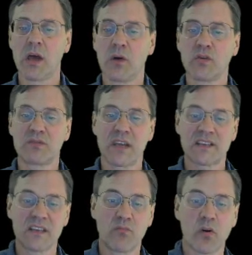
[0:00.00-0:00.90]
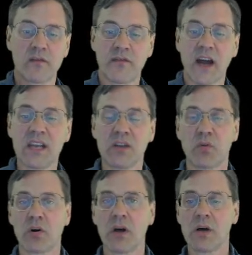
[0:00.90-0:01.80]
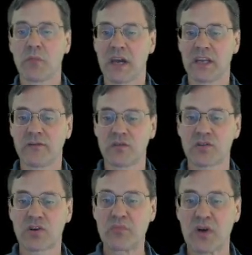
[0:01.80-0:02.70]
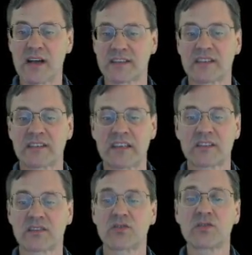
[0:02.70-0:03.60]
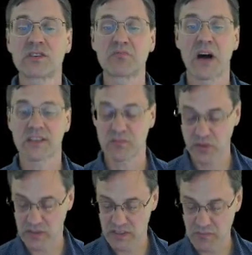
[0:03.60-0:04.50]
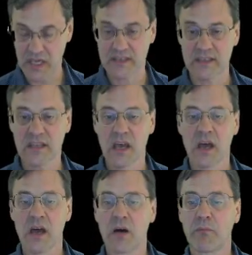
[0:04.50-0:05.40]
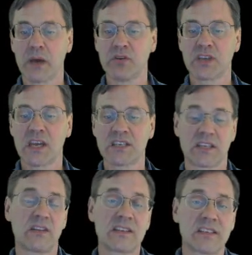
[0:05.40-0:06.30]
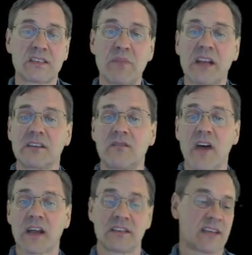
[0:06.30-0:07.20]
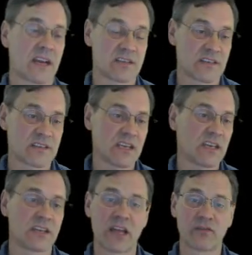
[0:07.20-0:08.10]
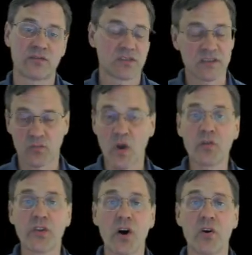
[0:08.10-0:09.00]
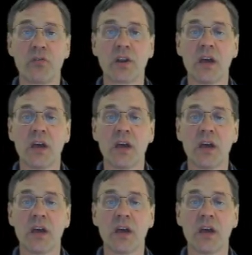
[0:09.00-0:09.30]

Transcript: which makes them more findable by an evolutionary process that searches possibility spaces by mutation. And this expected effect is actually seen in evolution. It's well known